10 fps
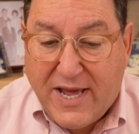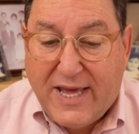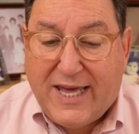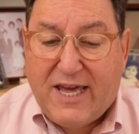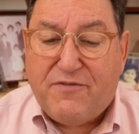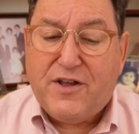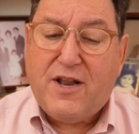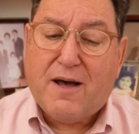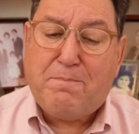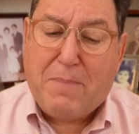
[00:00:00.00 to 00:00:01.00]
even
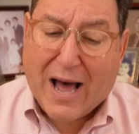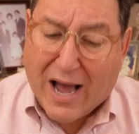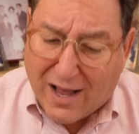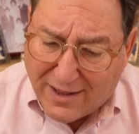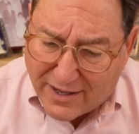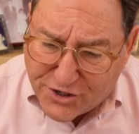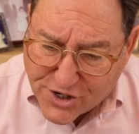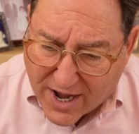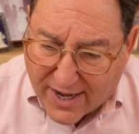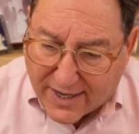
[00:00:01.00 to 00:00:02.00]

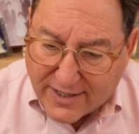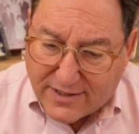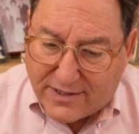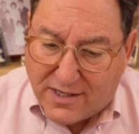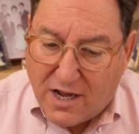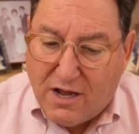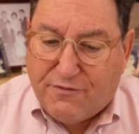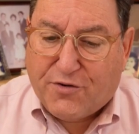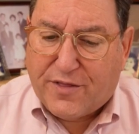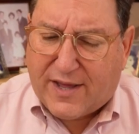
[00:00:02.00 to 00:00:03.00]
apologized
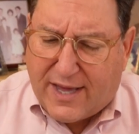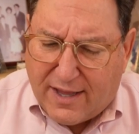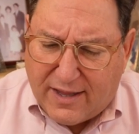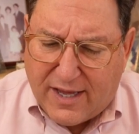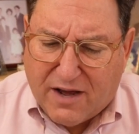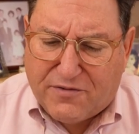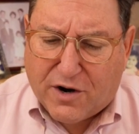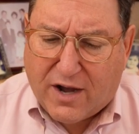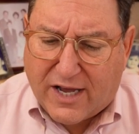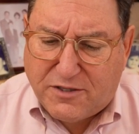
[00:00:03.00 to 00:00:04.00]
for the killing of her
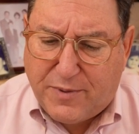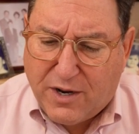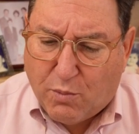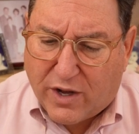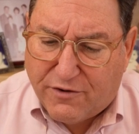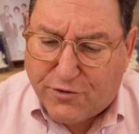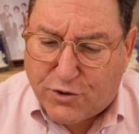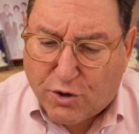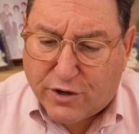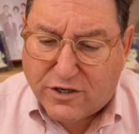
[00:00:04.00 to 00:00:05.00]
husband and one of her
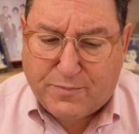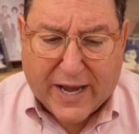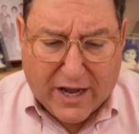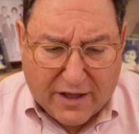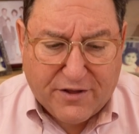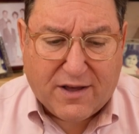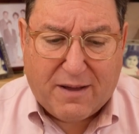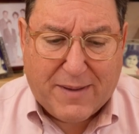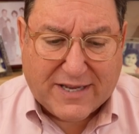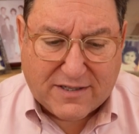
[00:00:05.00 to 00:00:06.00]
daughters by other
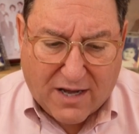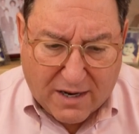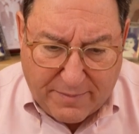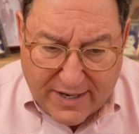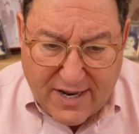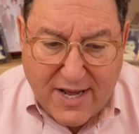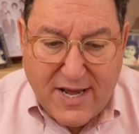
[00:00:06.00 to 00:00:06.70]
Hamas gunmen.